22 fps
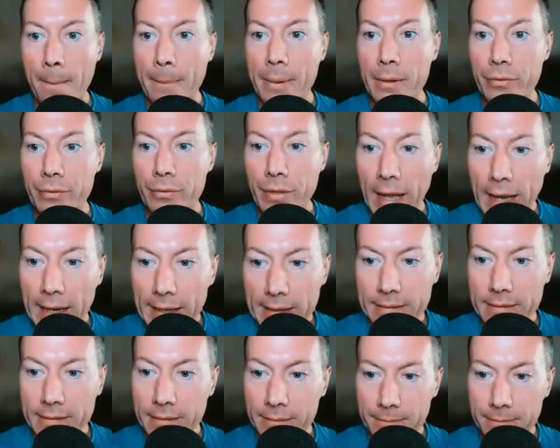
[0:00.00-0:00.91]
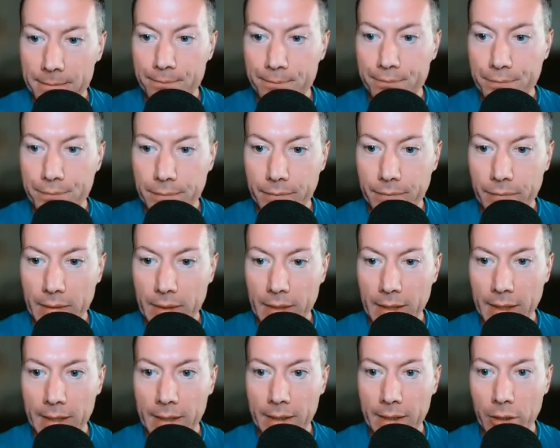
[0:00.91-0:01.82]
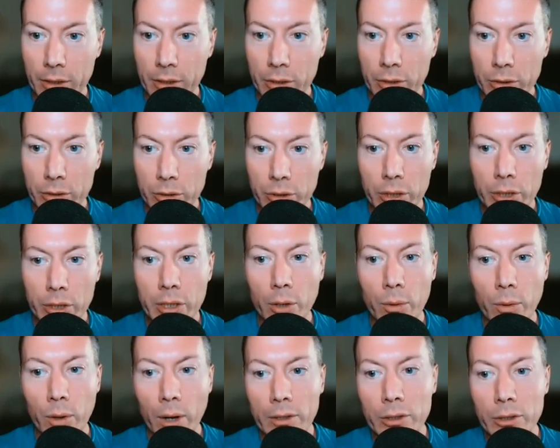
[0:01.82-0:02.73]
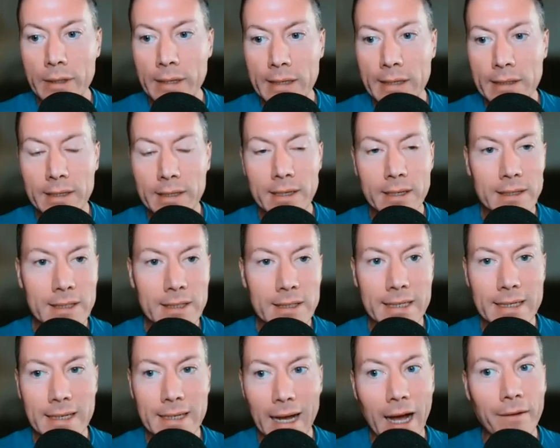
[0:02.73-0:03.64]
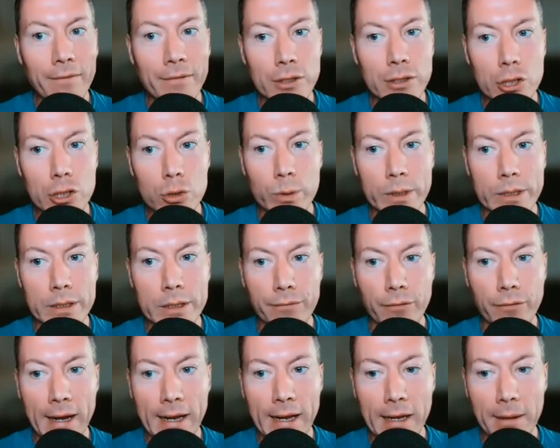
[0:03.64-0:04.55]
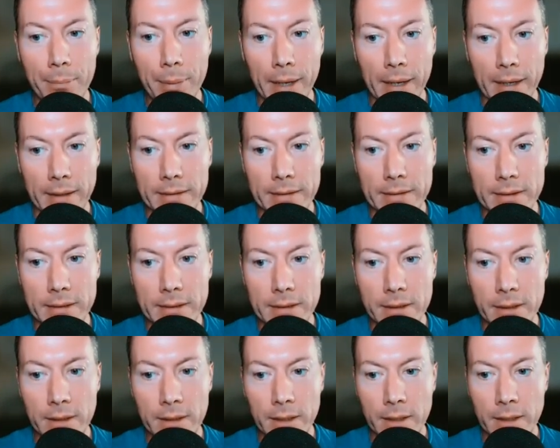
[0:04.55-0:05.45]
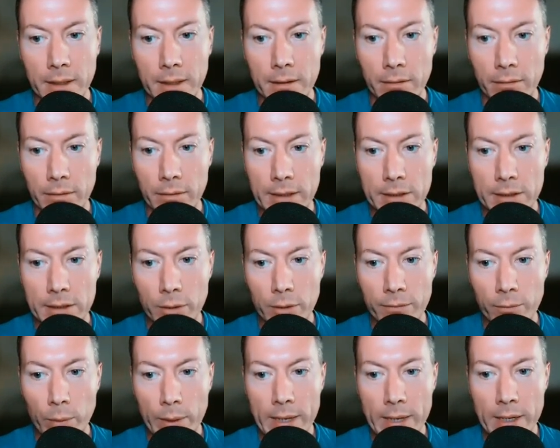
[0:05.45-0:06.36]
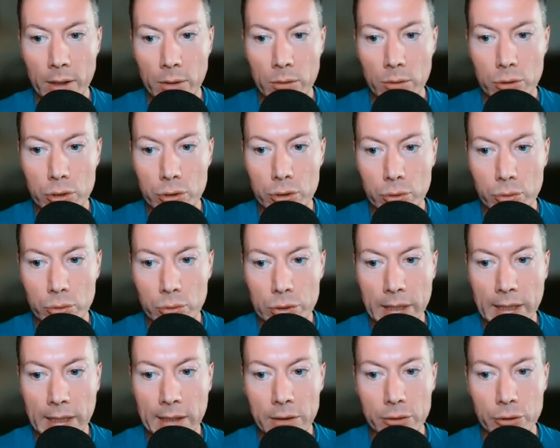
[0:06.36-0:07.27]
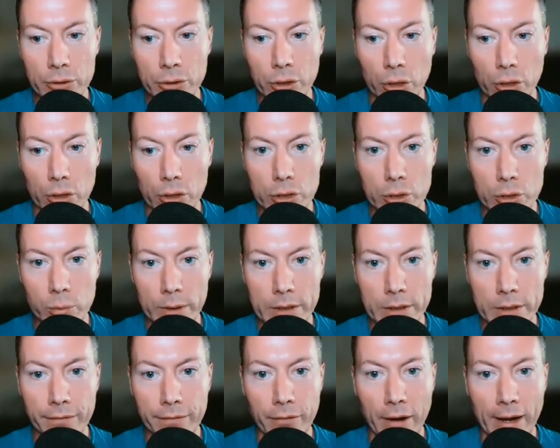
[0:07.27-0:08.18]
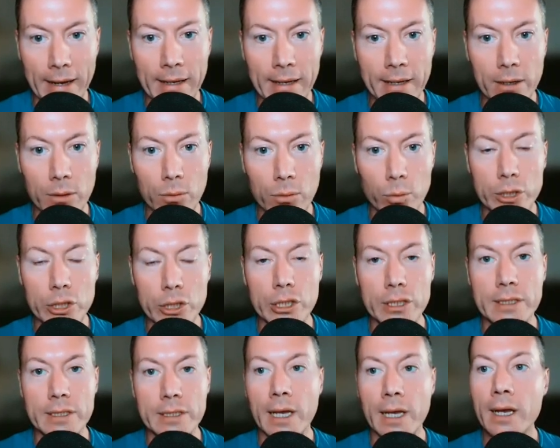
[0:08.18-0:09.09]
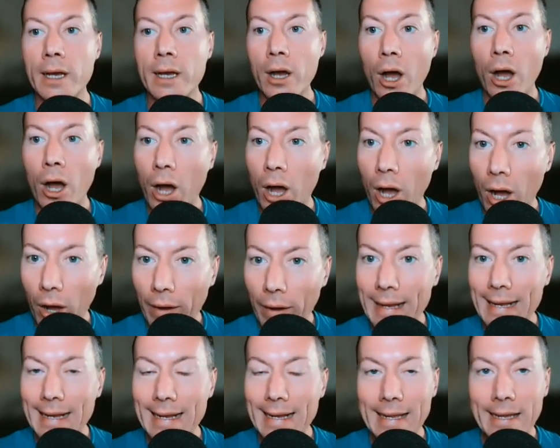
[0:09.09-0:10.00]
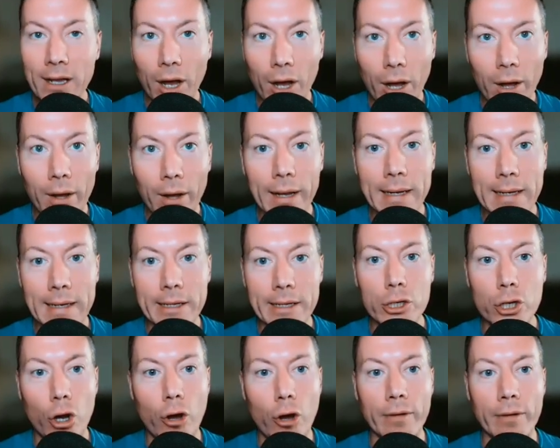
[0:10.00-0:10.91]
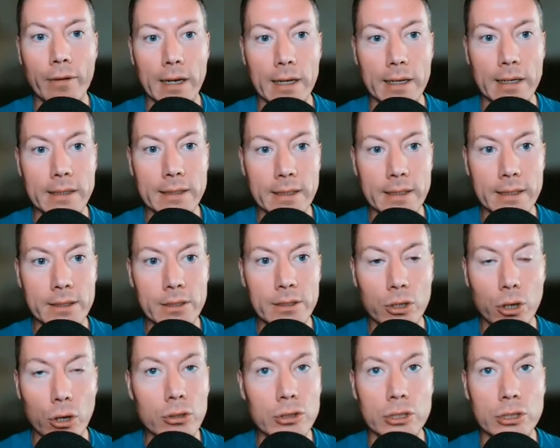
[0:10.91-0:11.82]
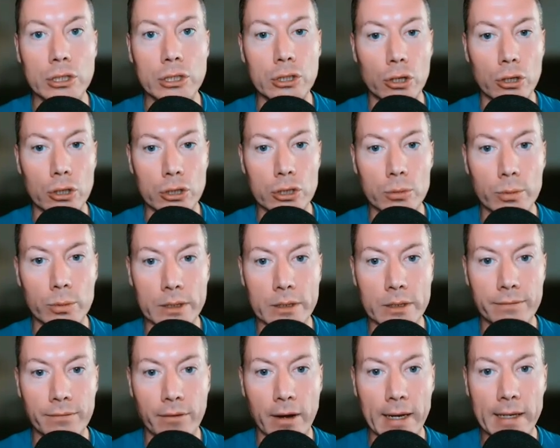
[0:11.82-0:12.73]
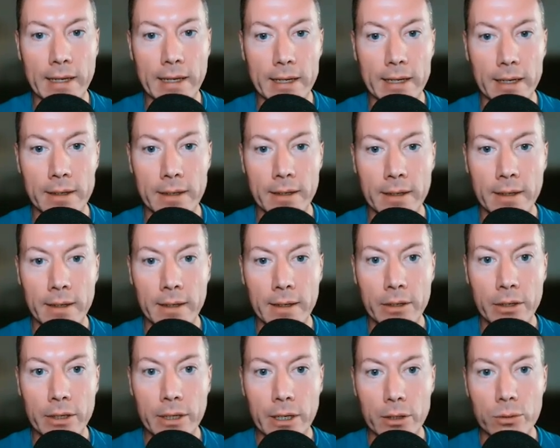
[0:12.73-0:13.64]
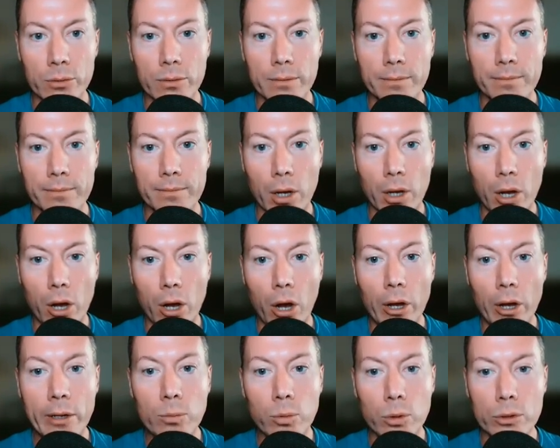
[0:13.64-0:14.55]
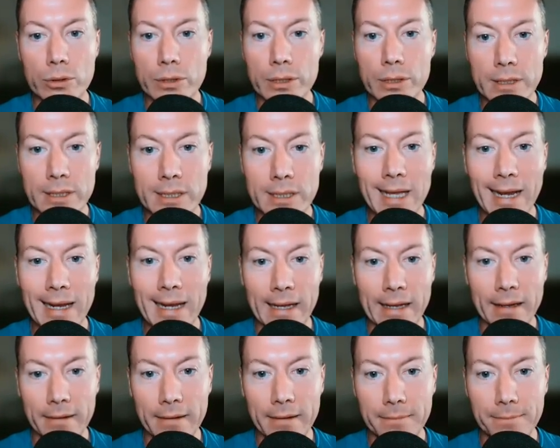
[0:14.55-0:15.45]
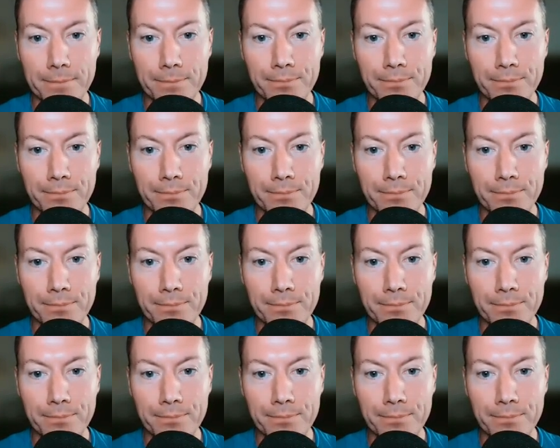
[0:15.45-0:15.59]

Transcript: But then, yeah, you know, you need to consider other Swiss franc pairs. All right, so if we go to New Zealand dollar Swiss franc, which is highly, highly correlated to Aussie dollar Swiss franc, you know, I want to sell it.